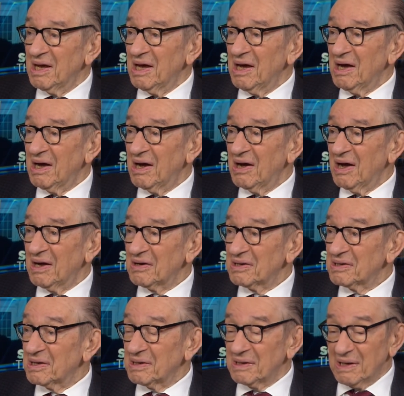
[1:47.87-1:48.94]
uh,
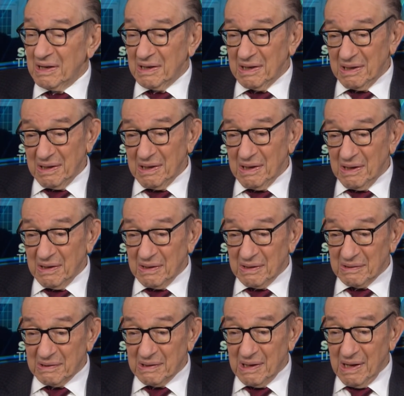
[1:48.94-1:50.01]

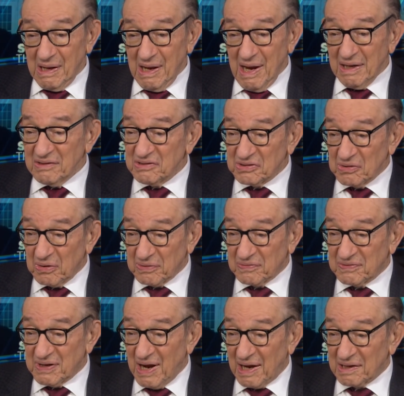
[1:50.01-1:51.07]
uh, any sort
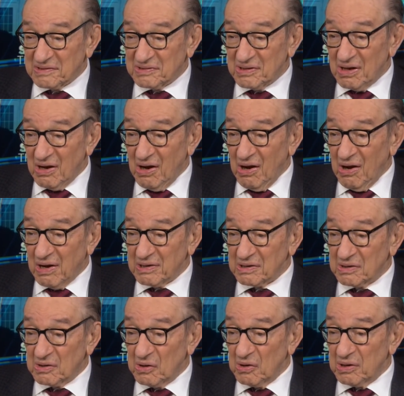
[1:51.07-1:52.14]
of tax on a
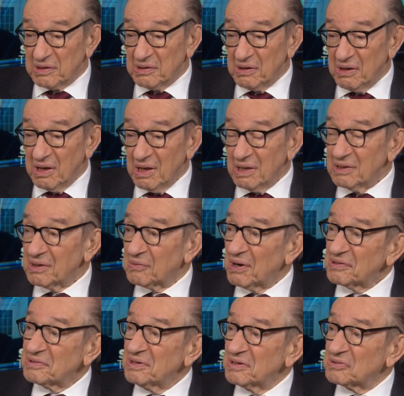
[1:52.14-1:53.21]
good, the
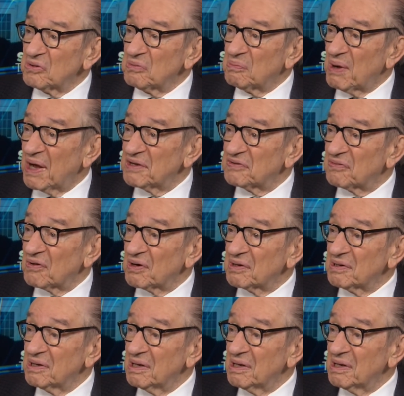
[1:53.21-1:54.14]
question is who pays for it.